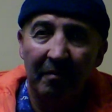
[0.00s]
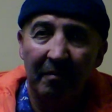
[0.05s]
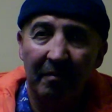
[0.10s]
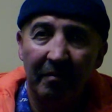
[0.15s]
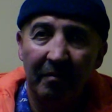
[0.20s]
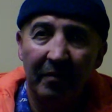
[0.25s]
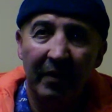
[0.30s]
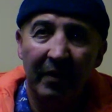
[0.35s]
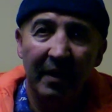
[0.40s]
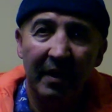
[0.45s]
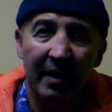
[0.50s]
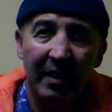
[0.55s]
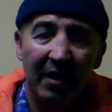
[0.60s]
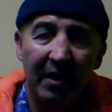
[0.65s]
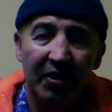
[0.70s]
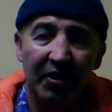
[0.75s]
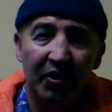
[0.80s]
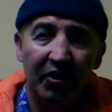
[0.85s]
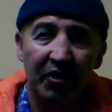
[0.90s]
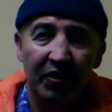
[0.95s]

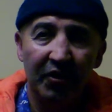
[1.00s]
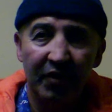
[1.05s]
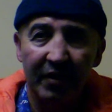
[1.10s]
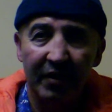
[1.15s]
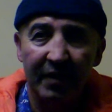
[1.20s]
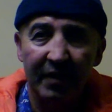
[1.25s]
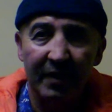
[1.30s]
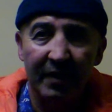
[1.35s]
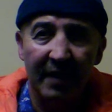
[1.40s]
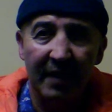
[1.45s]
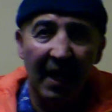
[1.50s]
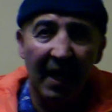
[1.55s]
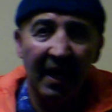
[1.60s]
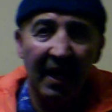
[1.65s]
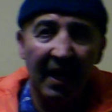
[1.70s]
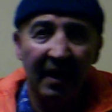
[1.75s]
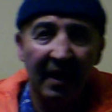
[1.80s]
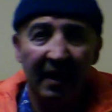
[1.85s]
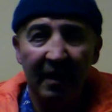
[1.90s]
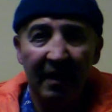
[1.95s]
British
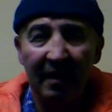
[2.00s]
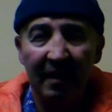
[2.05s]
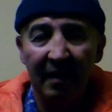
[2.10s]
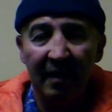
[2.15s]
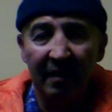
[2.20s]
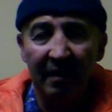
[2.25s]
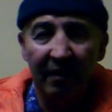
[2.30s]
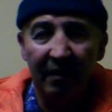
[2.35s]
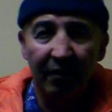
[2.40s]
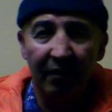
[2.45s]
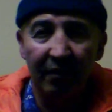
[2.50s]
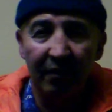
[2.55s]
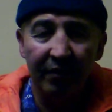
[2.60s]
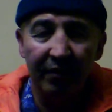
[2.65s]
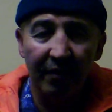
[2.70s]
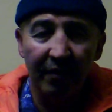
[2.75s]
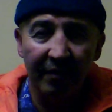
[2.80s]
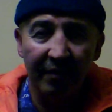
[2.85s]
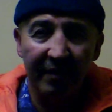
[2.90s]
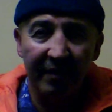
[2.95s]
society in
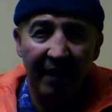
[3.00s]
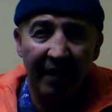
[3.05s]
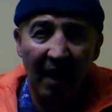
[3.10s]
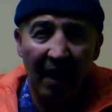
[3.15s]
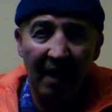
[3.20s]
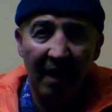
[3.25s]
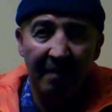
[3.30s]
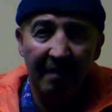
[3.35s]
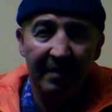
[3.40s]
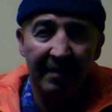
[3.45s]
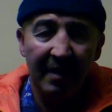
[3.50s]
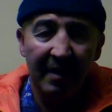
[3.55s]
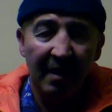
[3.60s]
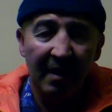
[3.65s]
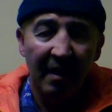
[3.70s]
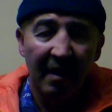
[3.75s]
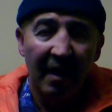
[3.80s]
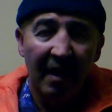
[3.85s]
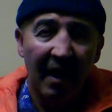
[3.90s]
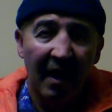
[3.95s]
Newton times,
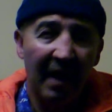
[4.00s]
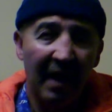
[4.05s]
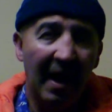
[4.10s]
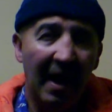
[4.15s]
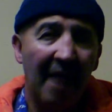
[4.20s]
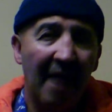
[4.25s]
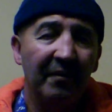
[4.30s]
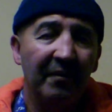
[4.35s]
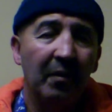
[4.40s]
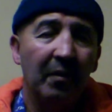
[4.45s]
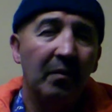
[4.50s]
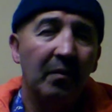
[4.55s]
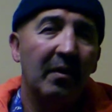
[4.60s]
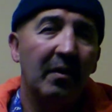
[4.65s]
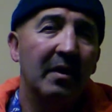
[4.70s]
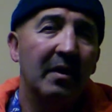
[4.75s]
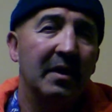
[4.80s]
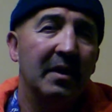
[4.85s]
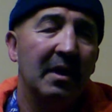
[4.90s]
and afterwards